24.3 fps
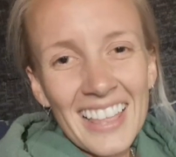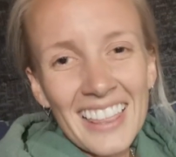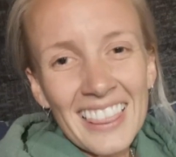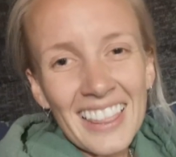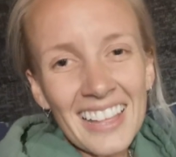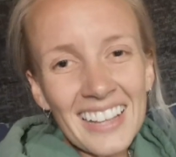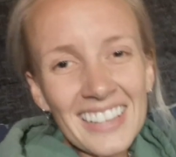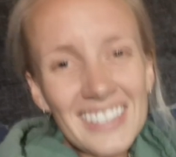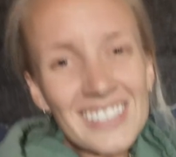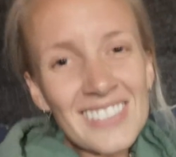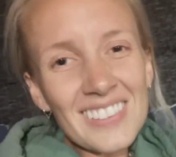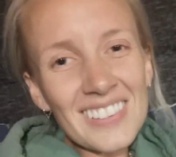
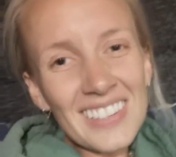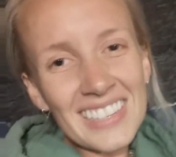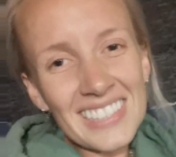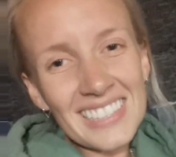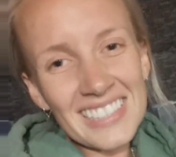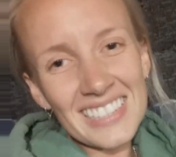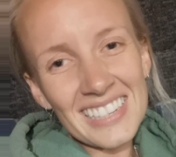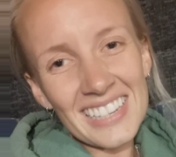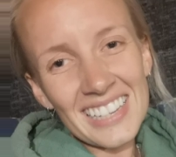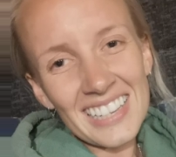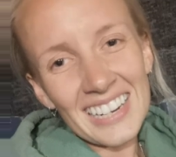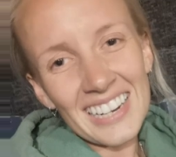Thanks for
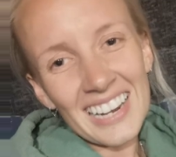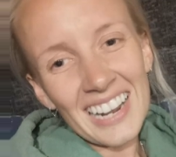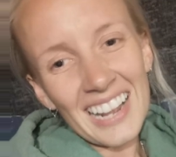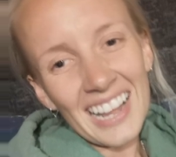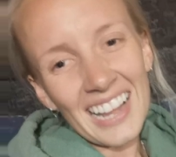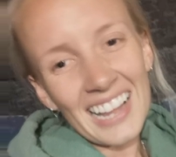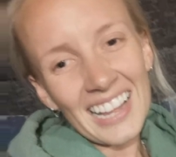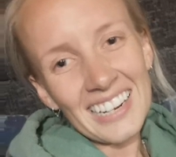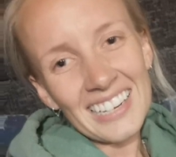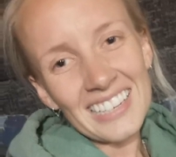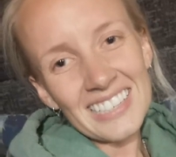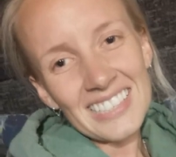listening.
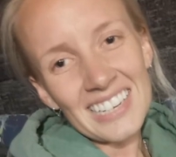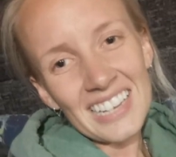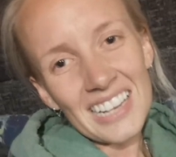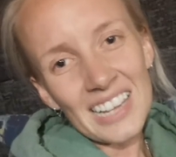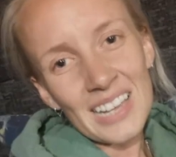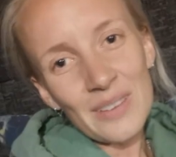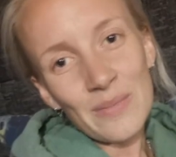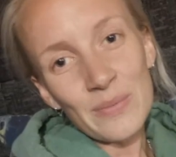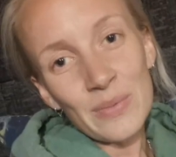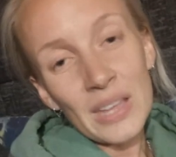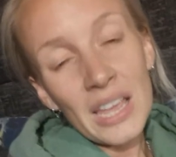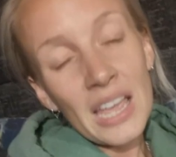And
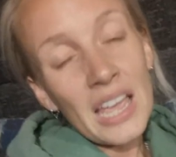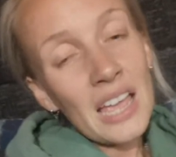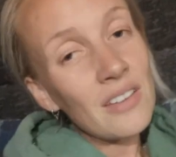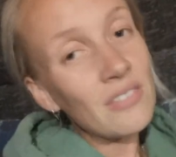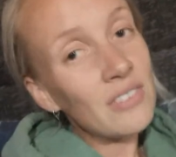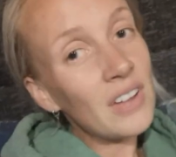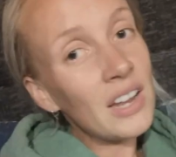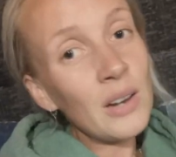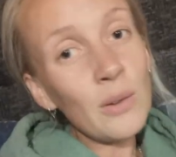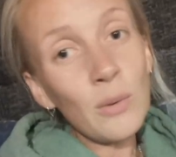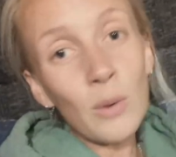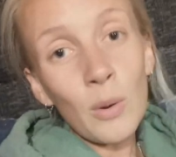if
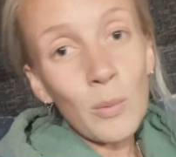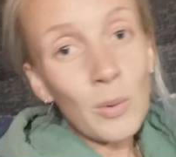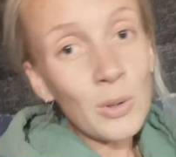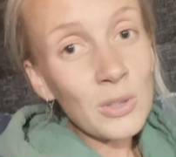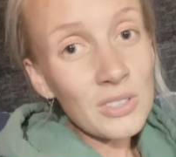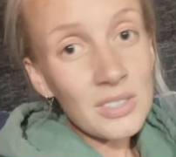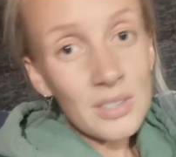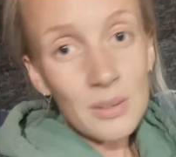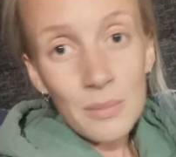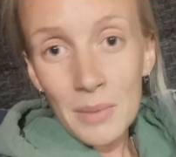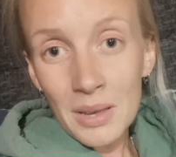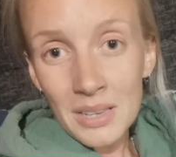anyone
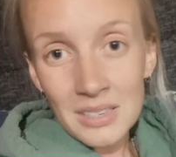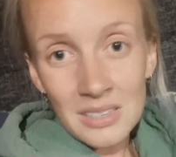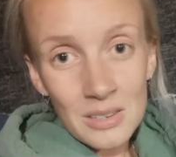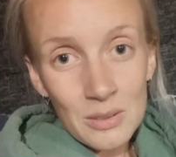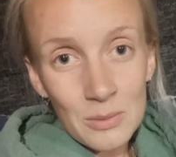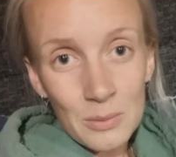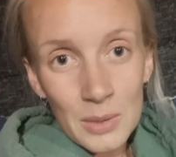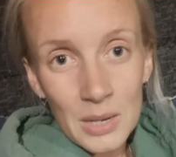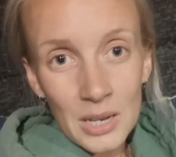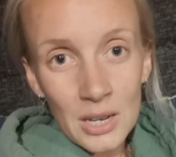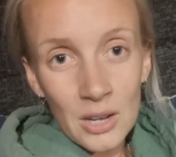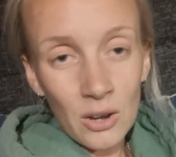wants to message
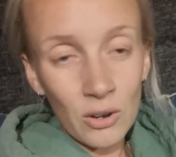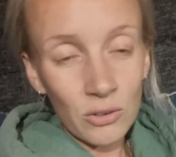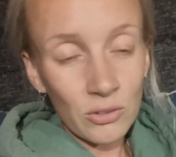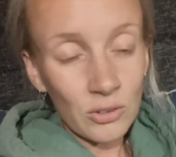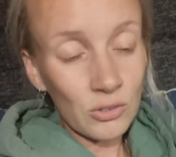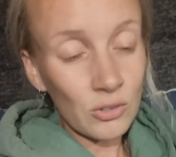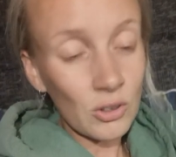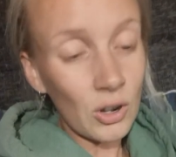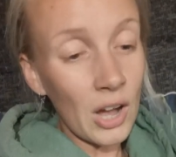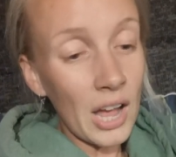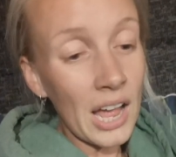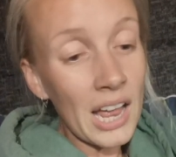me, or if
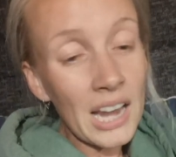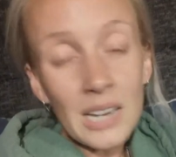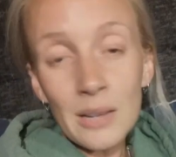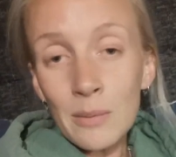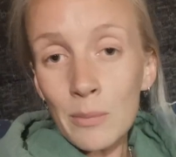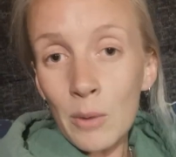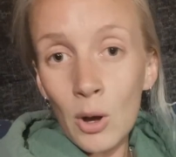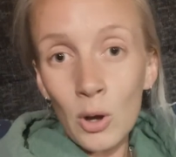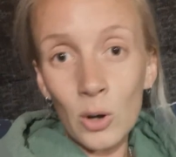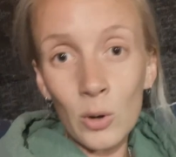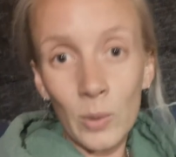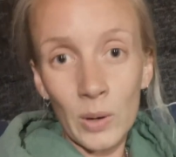you've got any
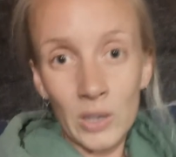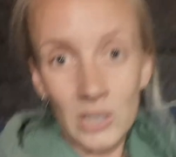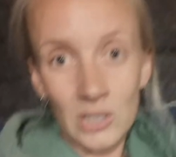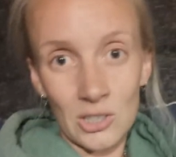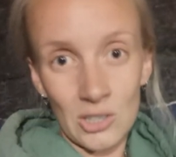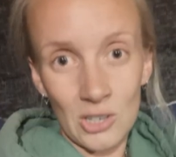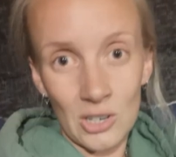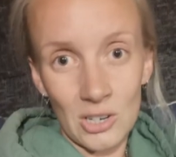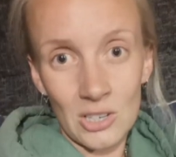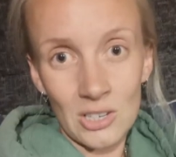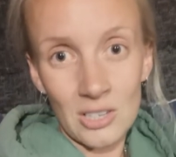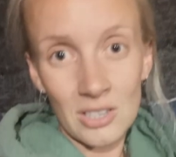more
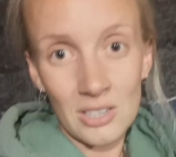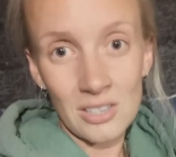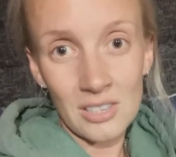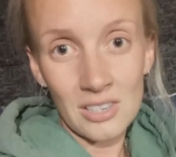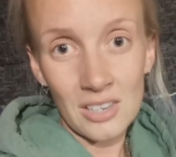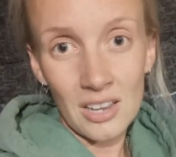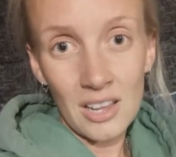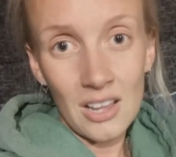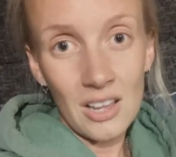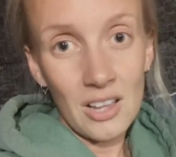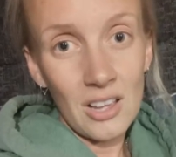questions,